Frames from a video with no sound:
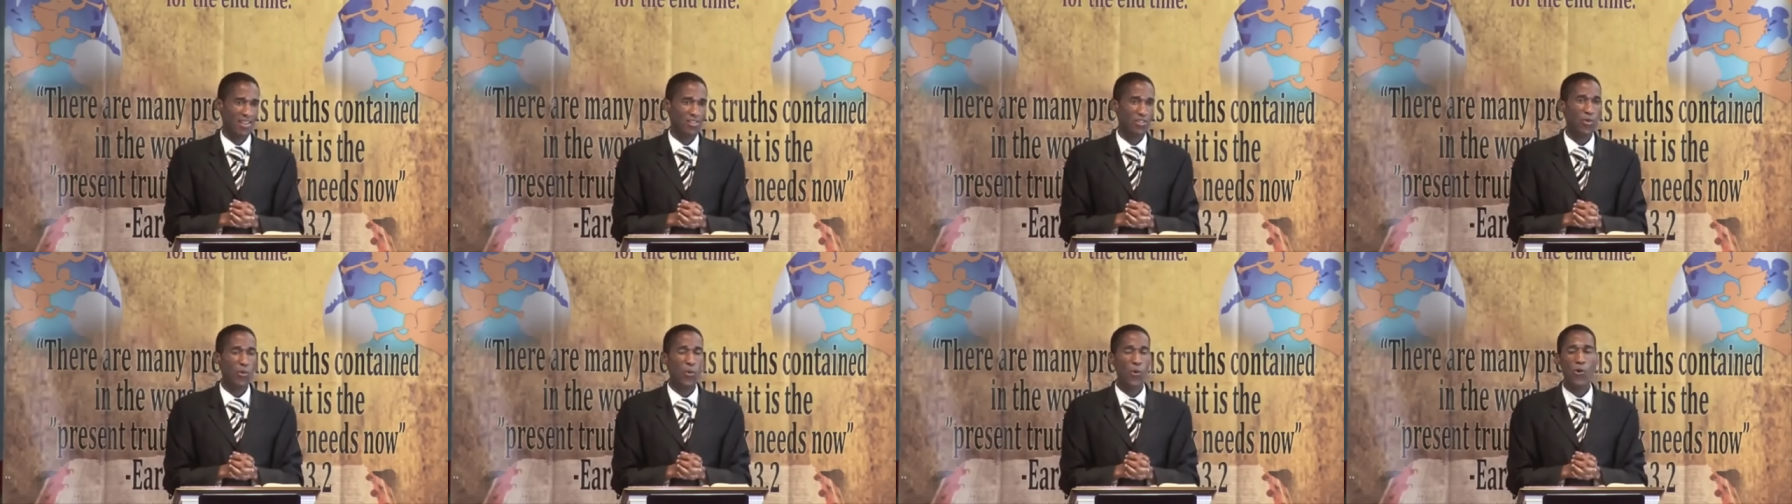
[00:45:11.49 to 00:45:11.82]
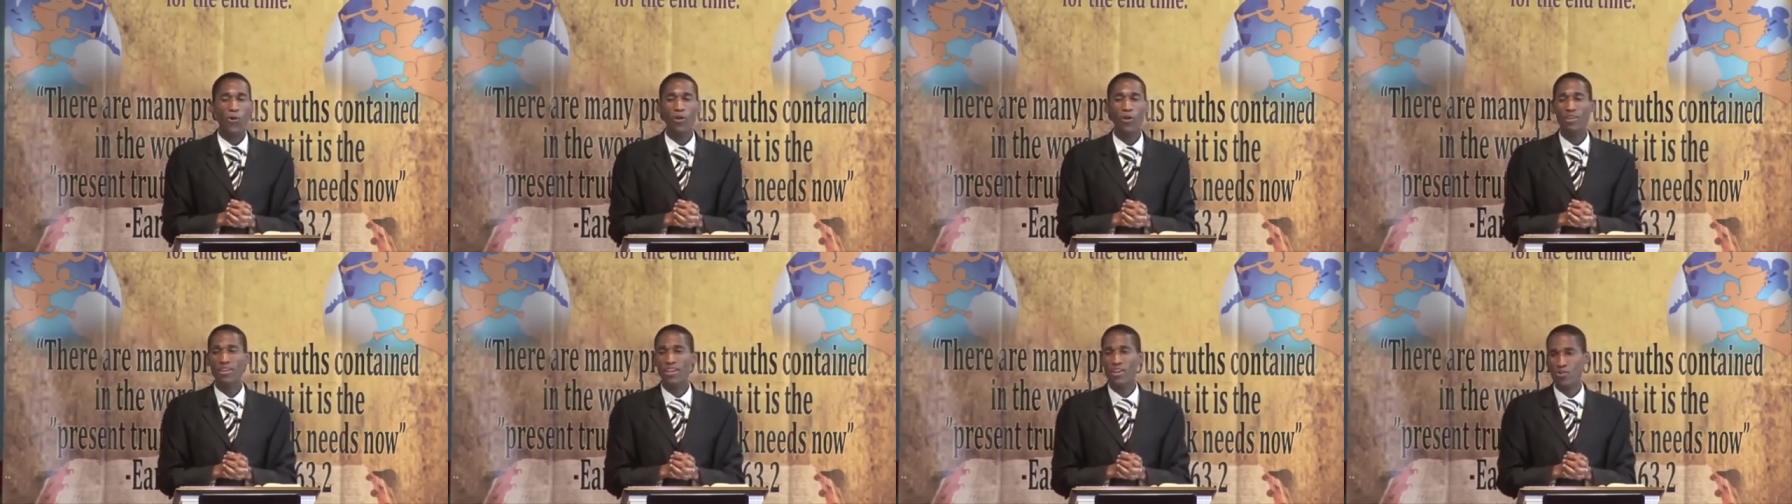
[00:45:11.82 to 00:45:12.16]
The
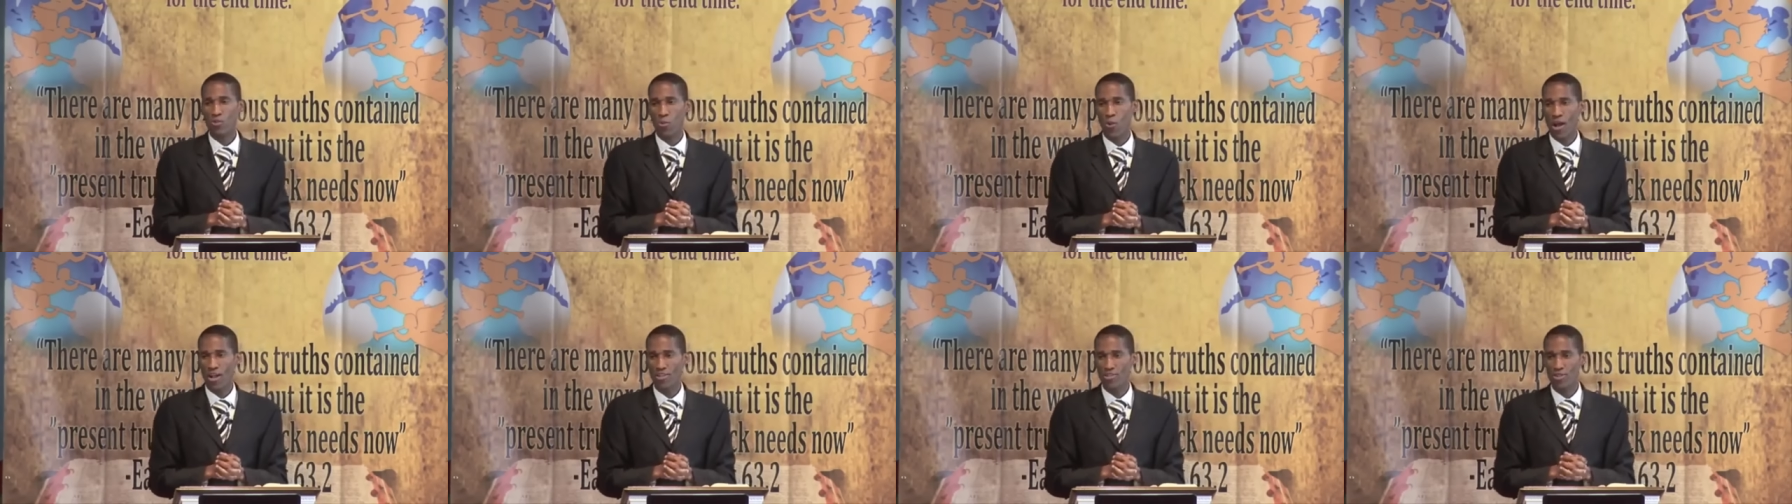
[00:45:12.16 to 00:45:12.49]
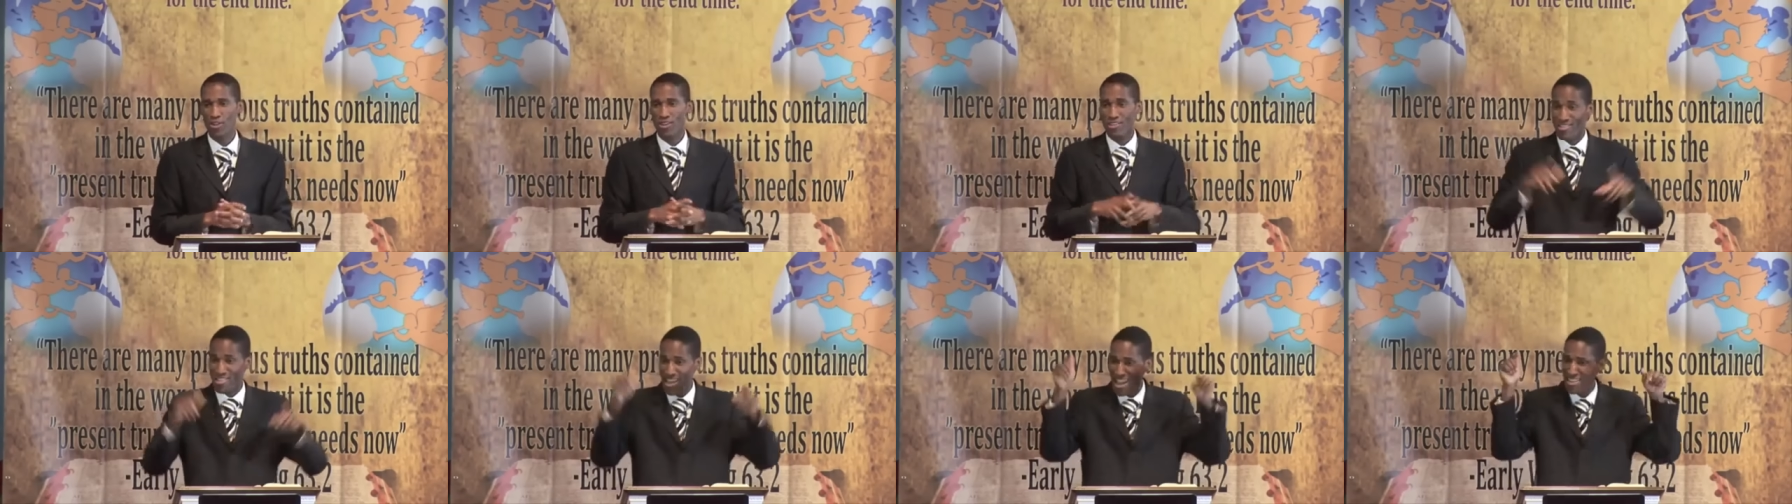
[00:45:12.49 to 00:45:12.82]
world is
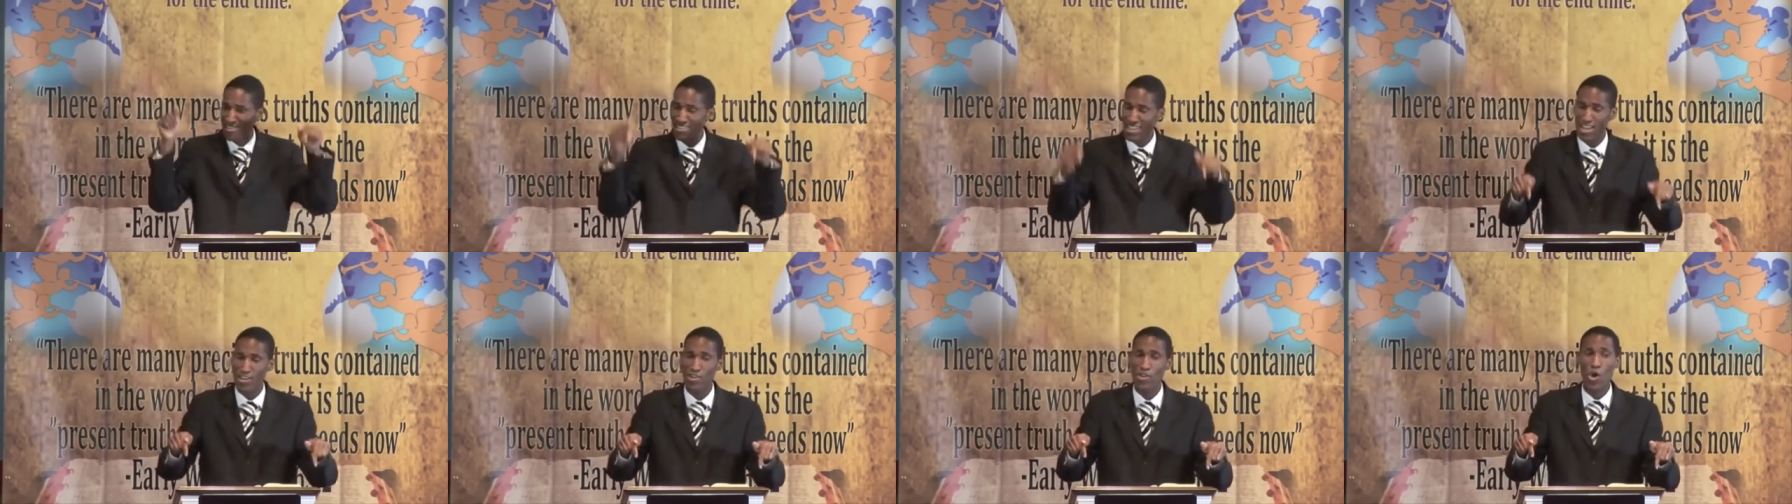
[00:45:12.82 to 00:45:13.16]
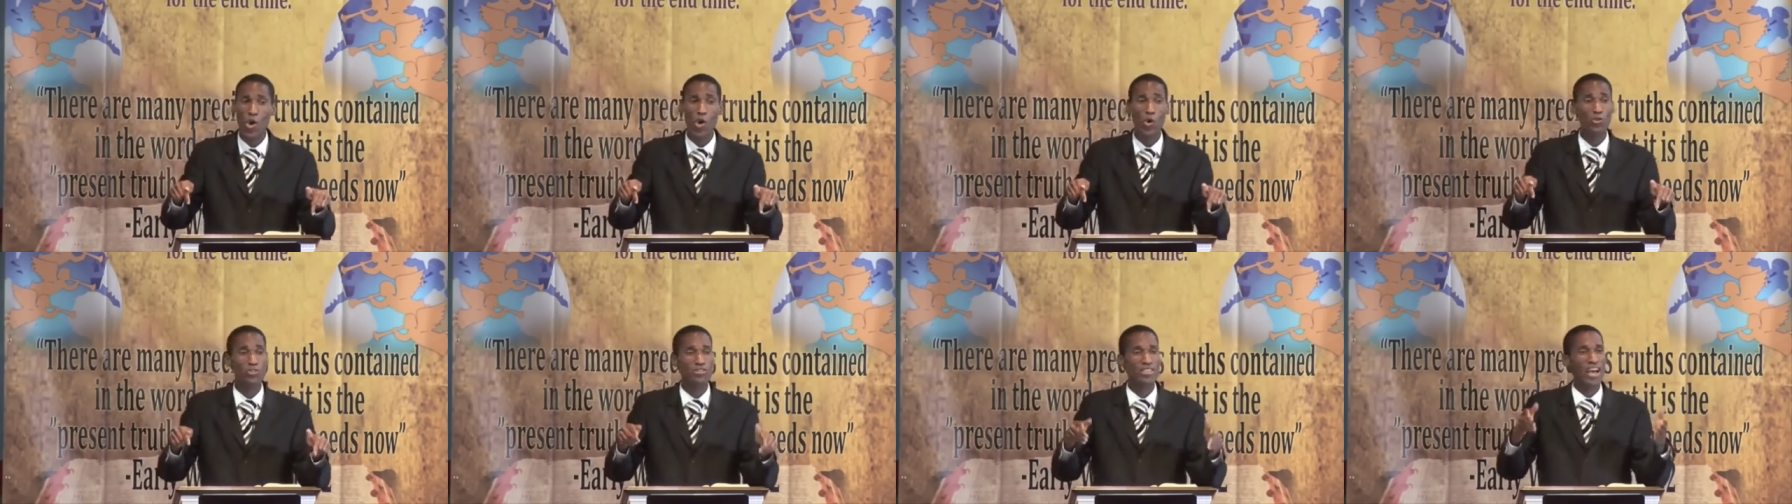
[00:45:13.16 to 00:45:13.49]
watching. Satan
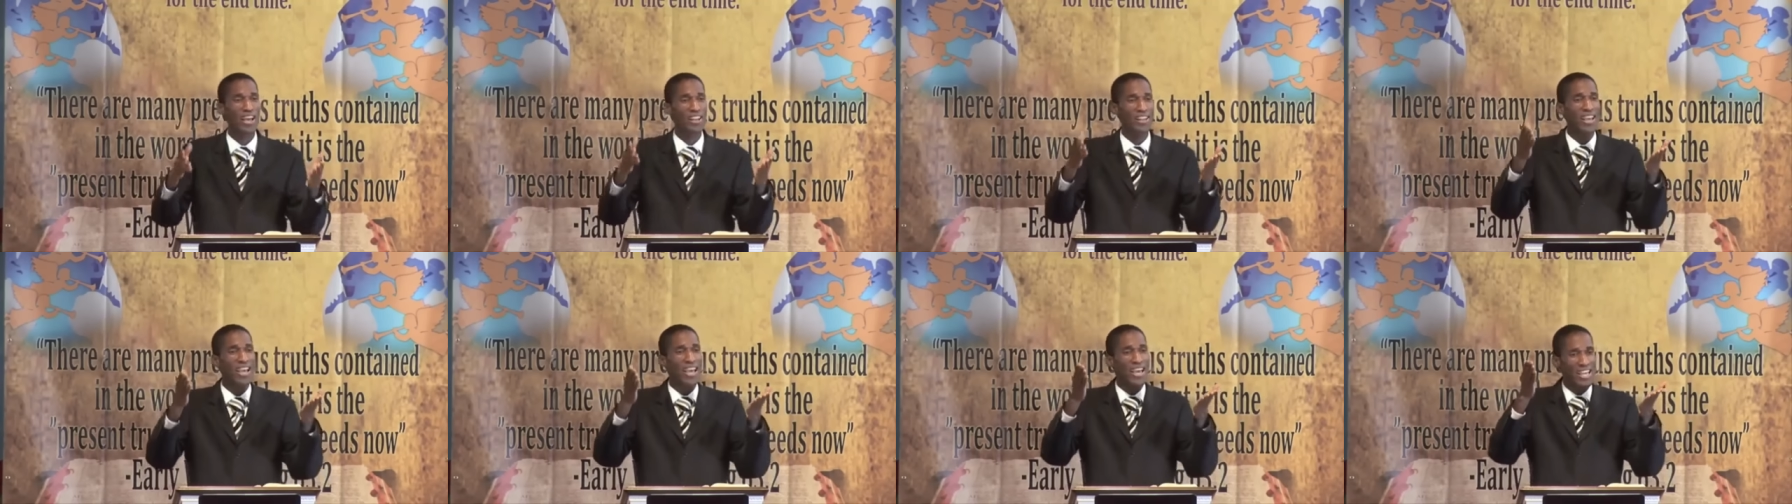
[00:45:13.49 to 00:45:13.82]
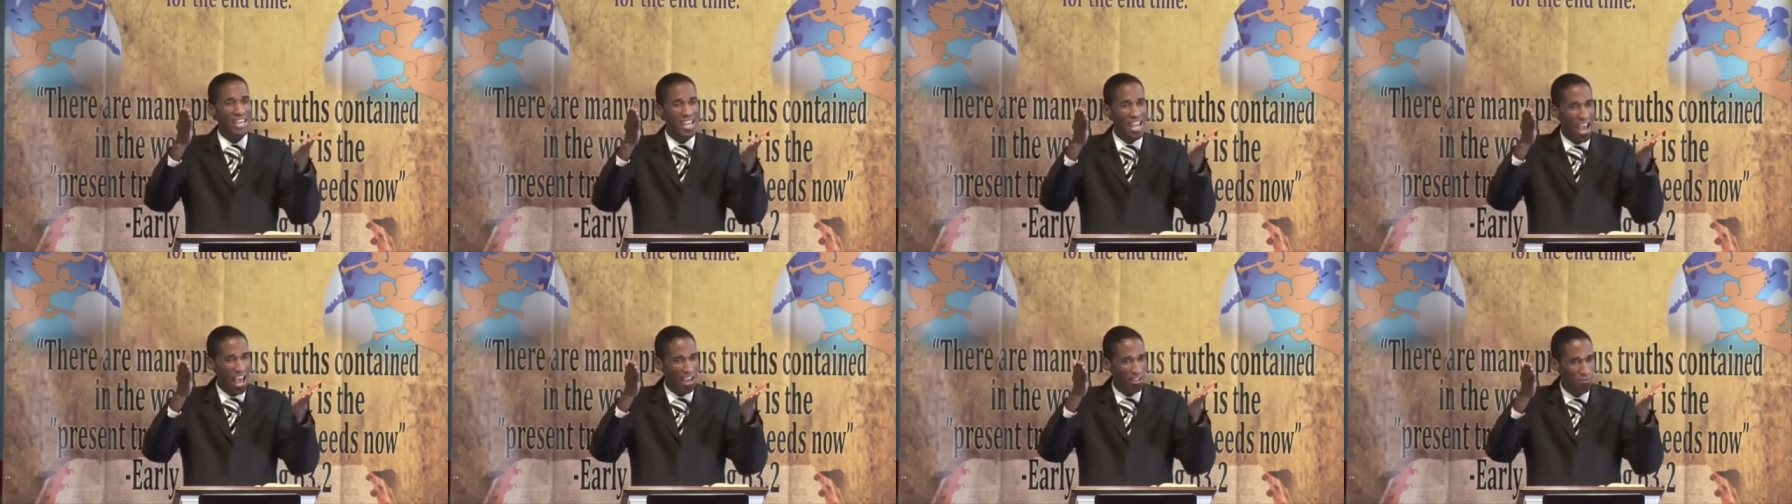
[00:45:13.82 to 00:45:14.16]
knows that
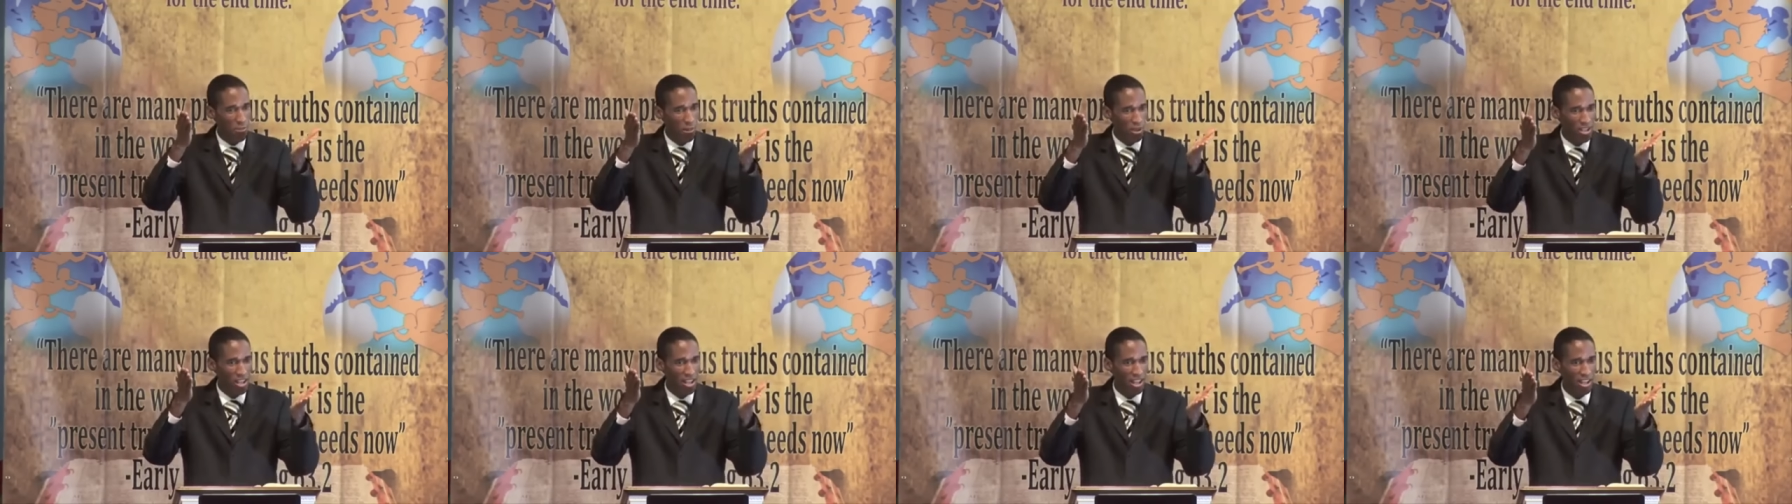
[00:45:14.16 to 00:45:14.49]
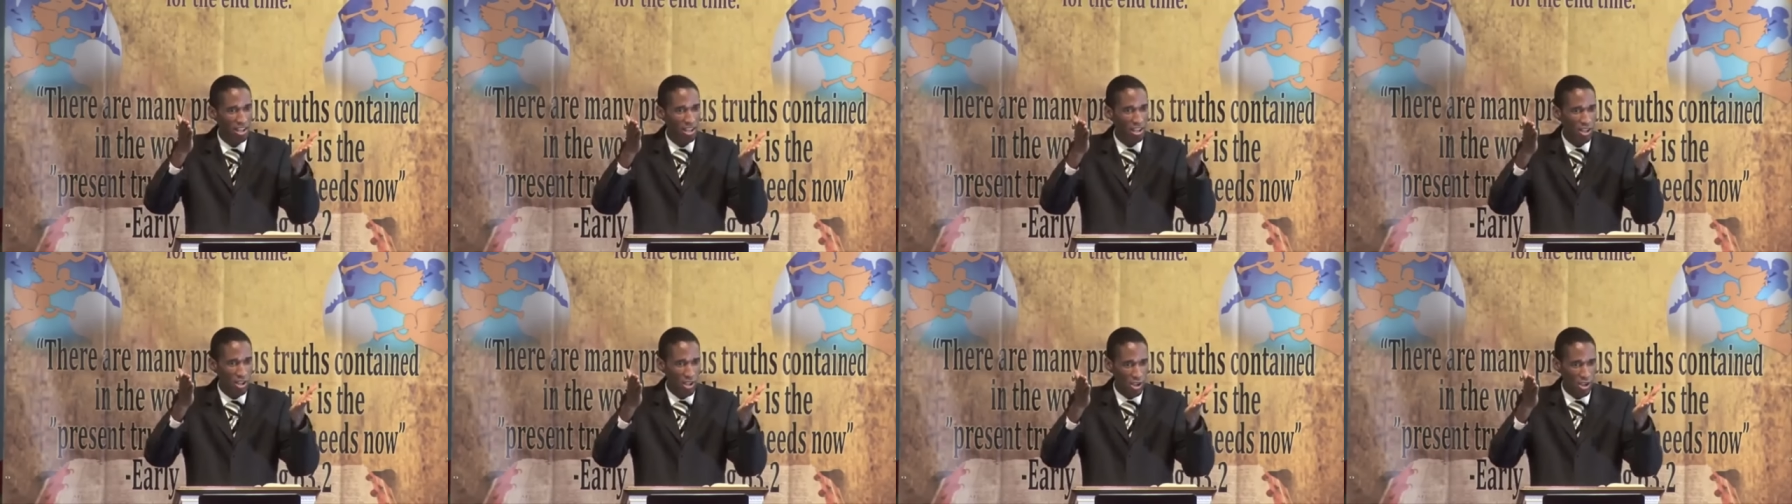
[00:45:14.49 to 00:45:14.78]
he has but a